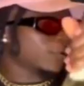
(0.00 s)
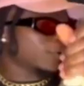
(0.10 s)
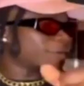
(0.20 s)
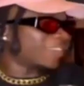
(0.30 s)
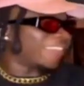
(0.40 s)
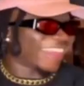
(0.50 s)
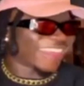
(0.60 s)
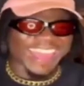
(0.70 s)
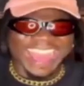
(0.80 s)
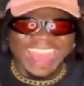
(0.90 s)
you done
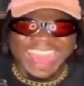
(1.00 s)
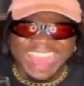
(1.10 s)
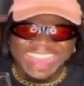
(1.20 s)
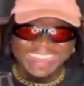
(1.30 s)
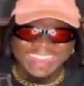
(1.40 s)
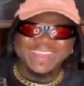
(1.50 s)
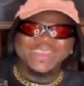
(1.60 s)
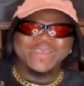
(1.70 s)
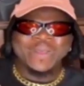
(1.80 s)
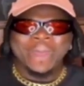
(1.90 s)
been to
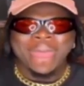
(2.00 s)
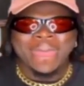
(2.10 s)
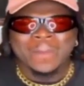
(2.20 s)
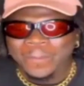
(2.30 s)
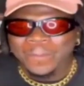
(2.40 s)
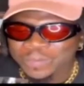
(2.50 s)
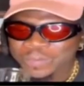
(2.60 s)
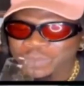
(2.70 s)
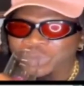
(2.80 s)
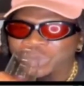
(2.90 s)
Ghana with me.
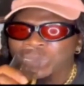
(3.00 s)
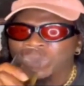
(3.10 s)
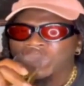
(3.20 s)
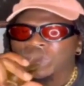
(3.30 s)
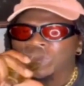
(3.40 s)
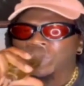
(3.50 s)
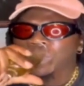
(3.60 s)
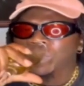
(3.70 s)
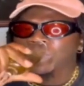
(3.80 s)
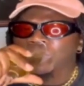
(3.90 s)
Let's
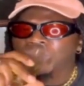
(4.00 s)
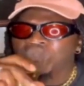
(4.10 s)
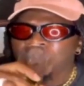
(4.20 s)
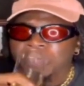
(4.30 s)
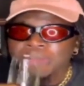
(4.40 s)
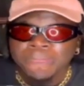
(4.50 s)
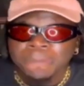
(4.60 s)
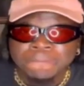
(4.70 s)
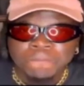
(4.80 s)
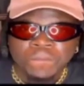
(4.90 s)
shout out a few
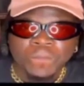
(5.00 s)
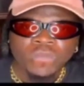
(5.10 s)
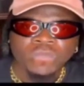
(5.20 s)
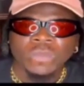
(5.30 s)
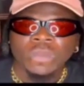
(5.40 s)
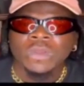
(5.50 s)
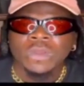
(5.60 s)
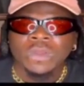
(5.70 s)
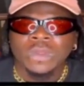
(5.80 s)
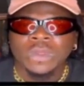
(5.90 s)
places over in Africa.
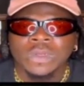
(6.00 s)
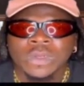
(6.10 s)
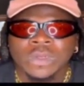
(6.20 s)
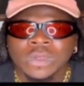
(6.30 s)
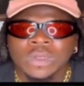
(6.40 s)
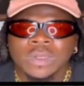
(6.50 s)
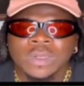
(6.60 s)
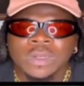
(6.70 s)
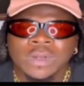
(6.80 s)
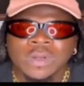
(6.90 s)
Come on, let's go.
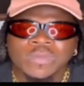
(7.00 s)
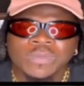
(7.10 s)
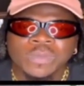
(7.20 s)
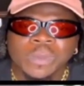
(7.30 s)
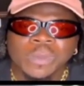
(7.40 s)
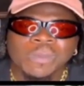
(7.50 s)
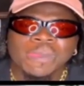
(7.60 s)
You know, Ghana is